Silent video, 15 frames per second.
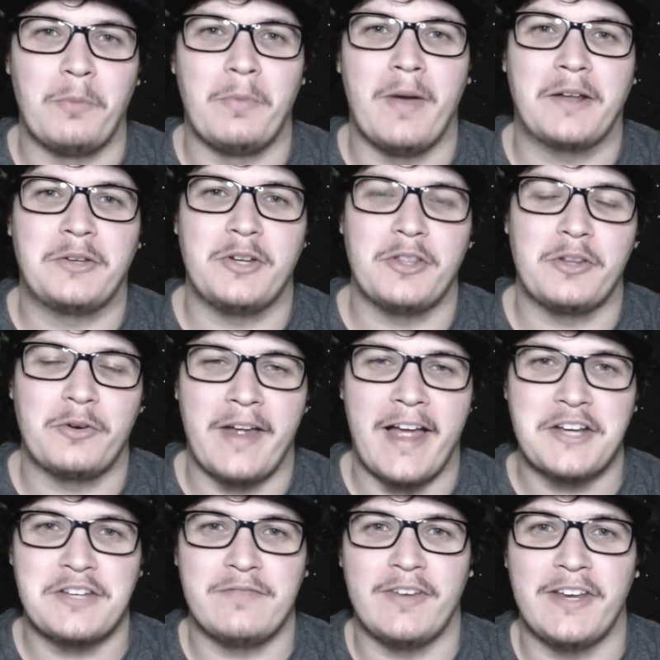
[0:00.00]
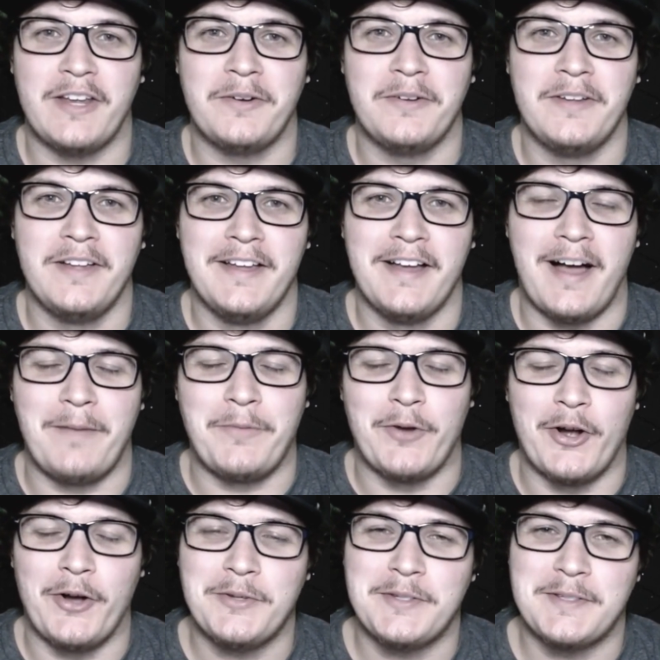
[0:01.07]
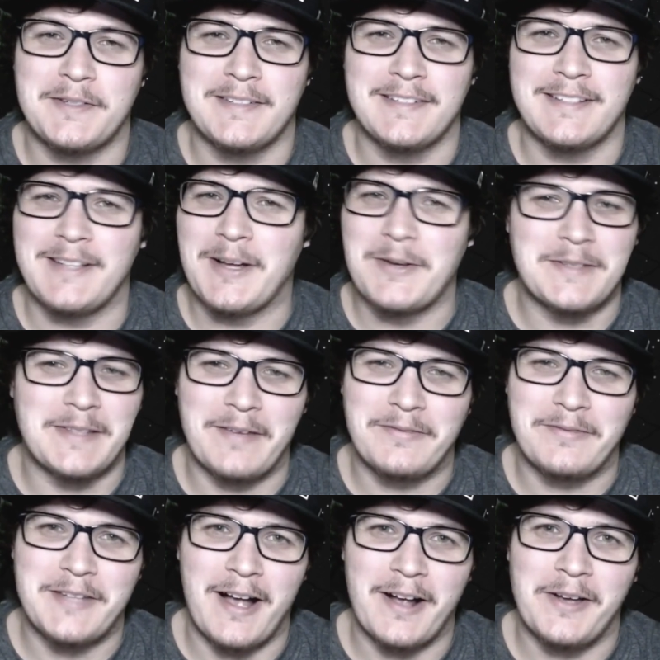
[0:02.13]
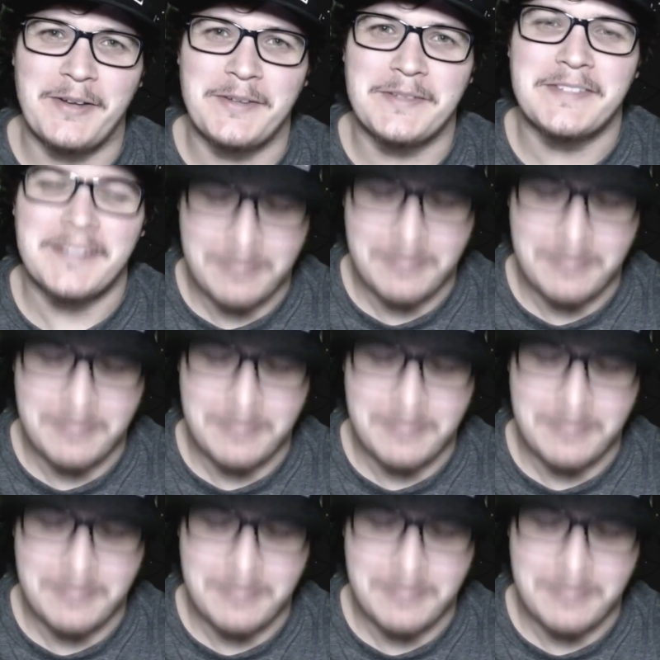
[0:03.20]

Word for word: back to another reaction video. I'm your host, Ghost Love Tacos.